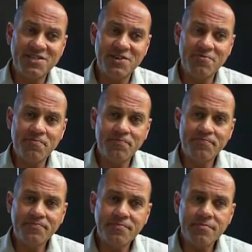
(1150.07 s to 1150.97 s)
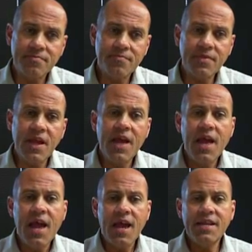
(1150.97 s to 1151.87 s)
to.
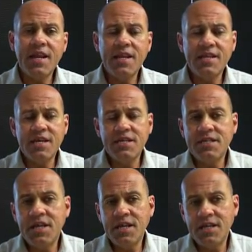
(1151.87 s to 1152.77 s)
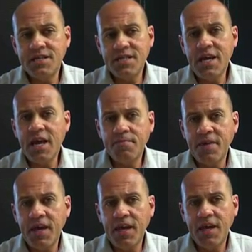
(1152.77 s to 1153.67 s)
And in
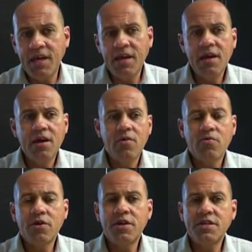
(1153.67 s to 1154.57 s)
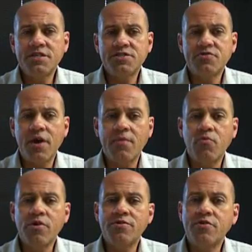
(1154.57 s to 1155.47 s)
DAP, we're going to describe
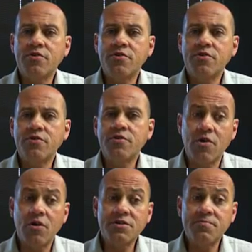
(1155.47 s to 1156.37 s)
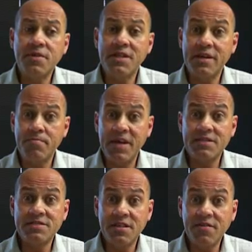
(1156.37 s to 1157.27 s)
where the goods are ultimately
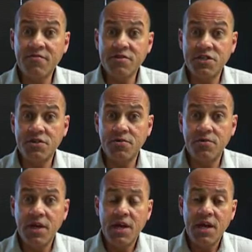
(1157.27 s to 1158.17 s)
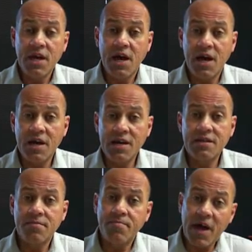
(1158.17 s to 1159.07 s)
being delivered to at
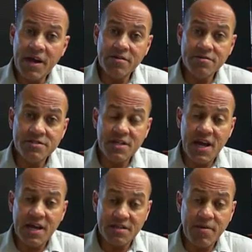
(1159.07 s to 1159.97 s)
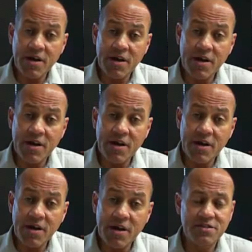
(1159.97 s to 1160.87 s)
the buyer's
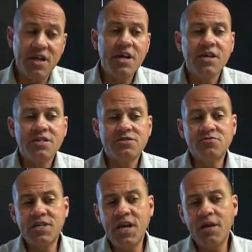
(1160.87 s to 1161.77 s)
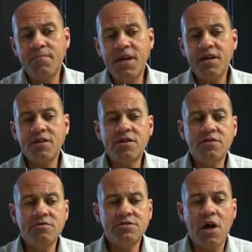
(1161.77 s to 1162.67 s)
location. So DAP
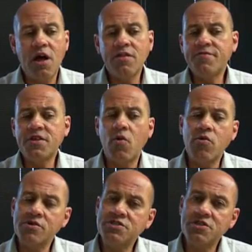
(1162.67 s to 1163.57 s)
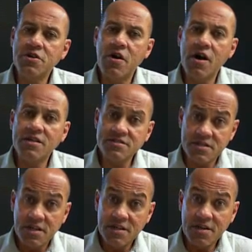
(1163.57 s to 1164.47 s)
includes all of the origin
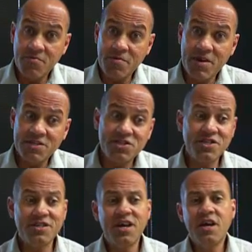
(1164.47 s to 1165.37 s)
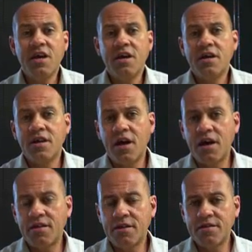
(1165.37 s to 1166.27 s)
costs that we mentioned,
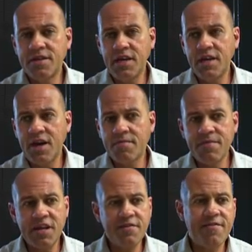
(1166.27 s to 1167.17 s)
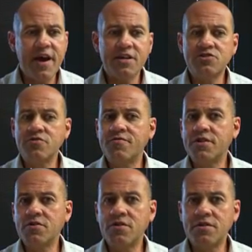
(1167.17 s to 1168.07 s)
the manufacture of
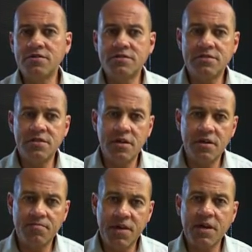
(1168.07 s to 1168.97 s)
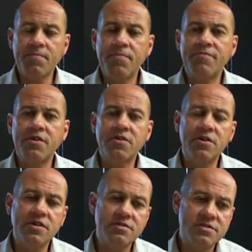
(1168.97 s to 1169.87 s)
the goods, the pickup of the
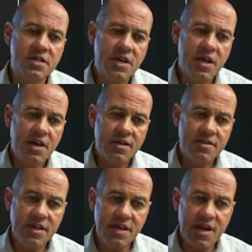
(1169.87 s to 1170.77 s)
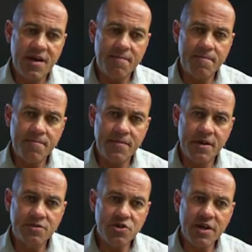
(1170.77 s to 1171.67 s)
goods, the
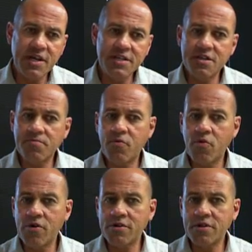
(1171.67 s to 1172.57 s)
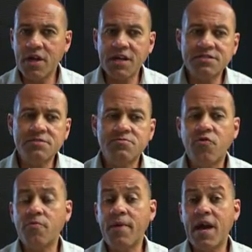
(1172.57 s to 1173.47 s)
trucking to the port, customs
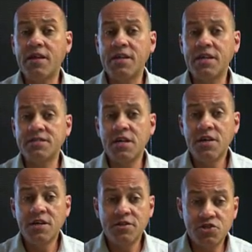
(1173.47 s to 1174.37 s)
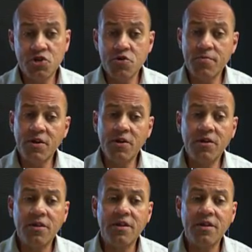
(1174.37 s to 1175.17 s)
formalities, the terminal,